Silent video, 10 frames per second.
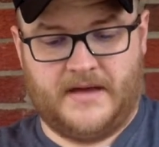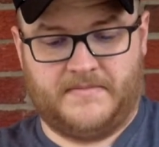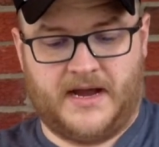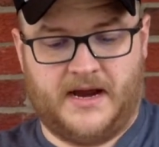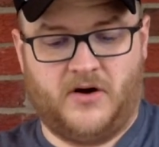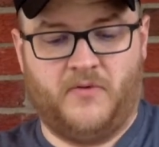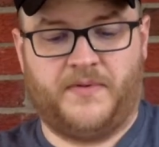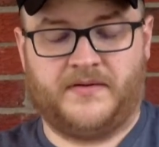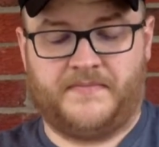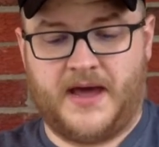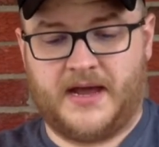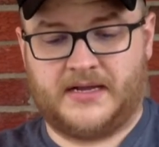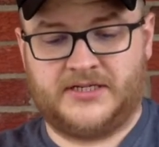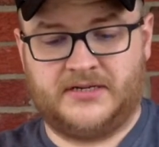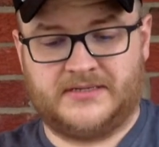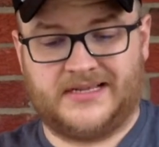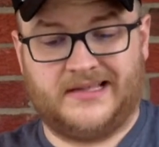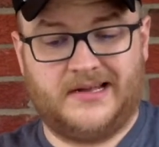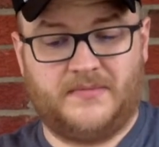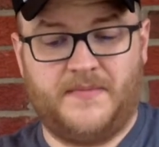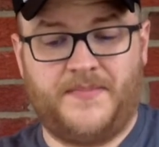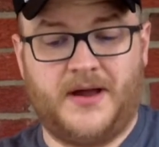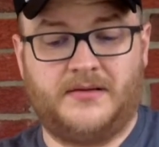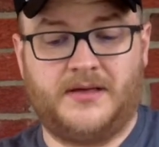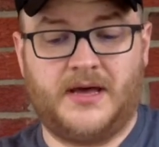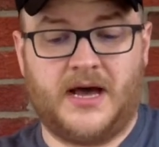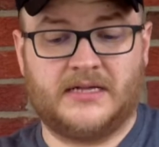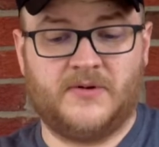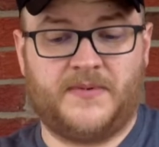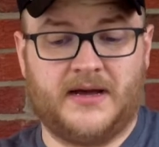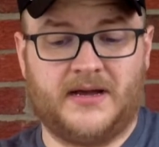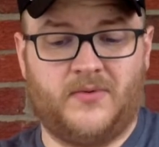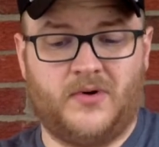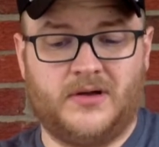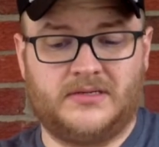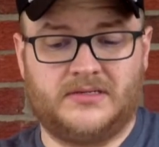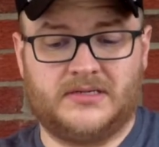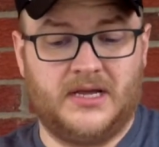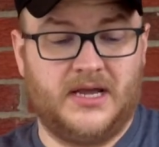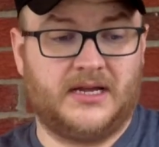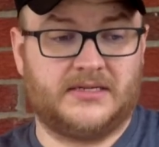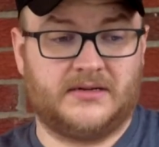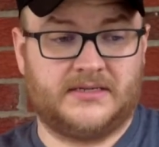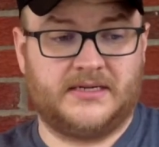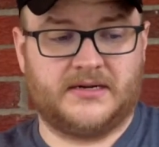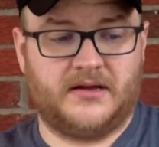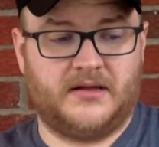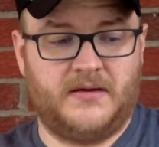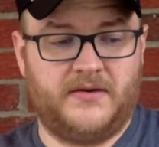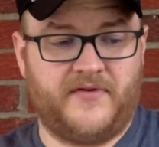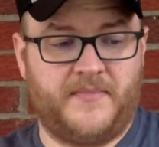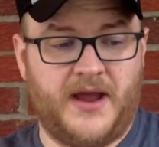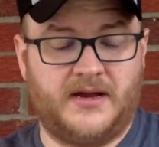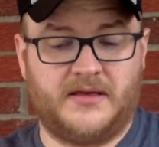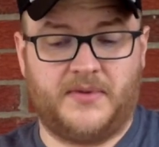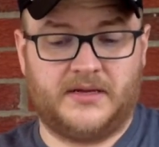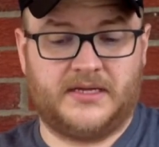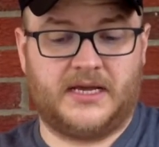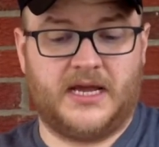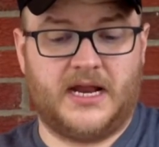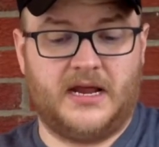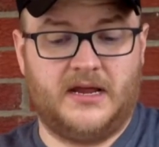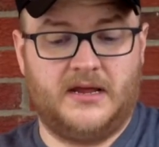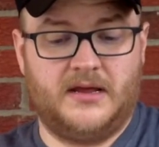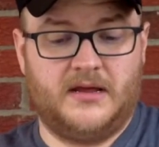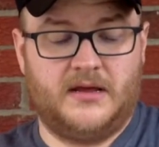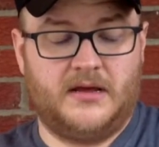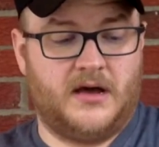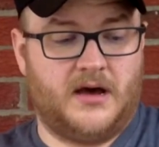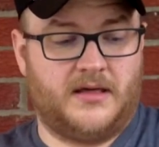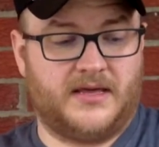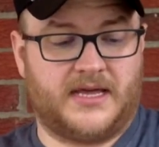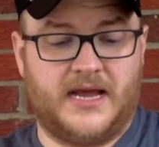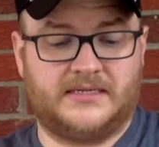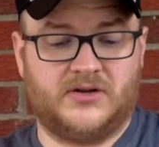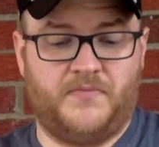I'm kind of hoping the packaging is a little bit better than the Osmo Pocket ones, because those things are a little bit of a pain in the butt to get the case